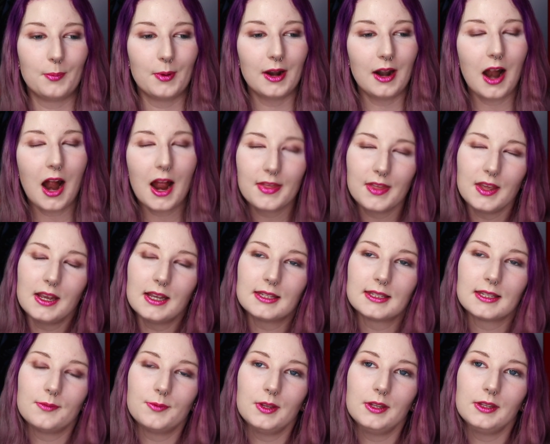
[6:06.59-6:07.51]
But I think
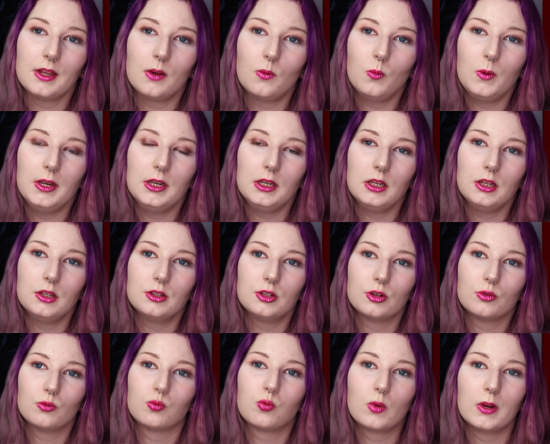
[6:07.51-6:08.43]
it's something that we need
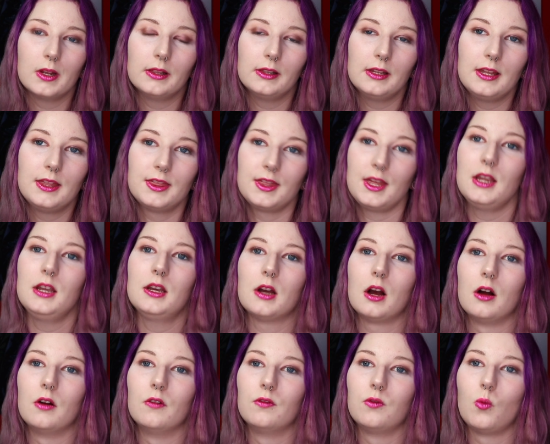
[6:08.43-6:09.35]
to really think
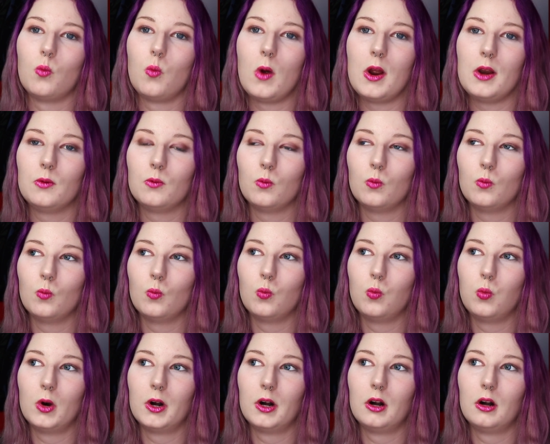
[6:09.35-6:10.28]
of when
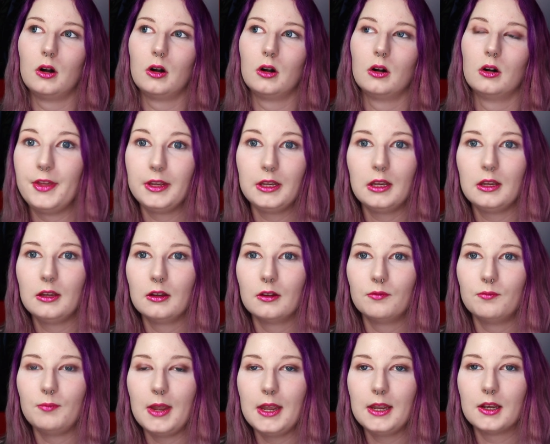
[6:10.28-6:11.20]
we're thinking
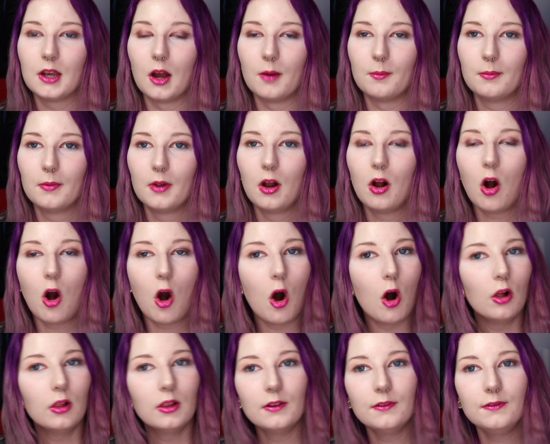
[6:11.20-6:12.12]
of makeup.
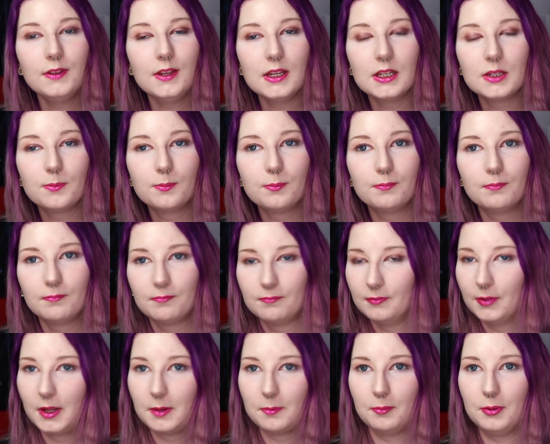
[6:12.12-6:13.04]
All of these
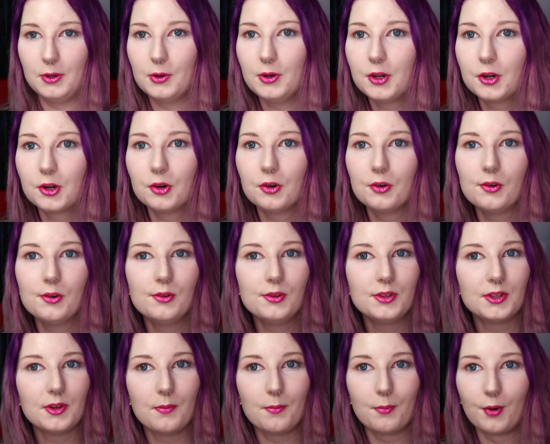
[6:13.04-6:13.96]
like beauty
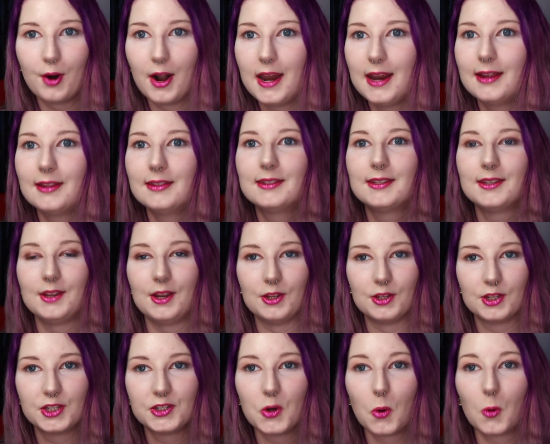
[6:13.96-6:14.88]
gurus, brands,
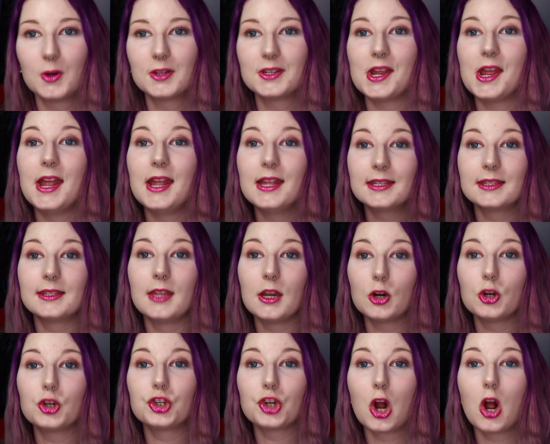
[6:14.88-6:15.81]
and stores, it's
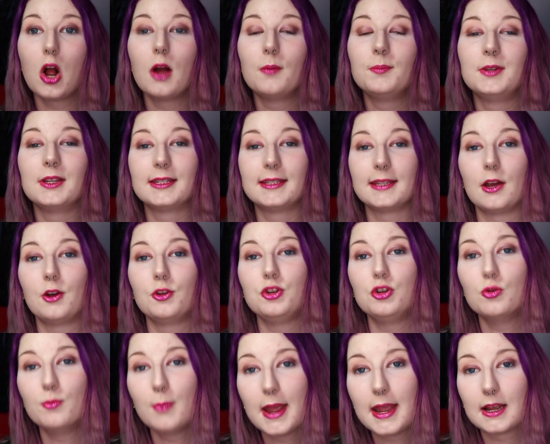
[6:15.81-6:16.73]
their job to sell
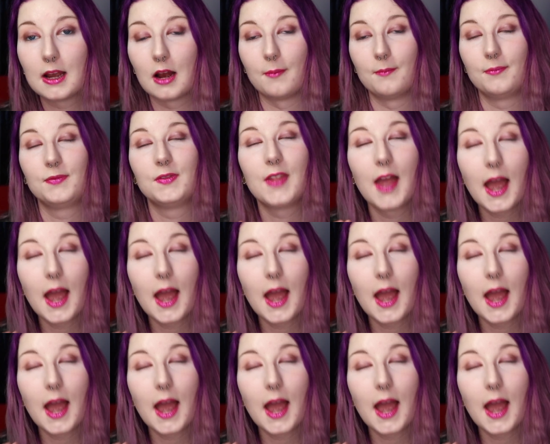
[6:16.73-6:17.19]
you makeup.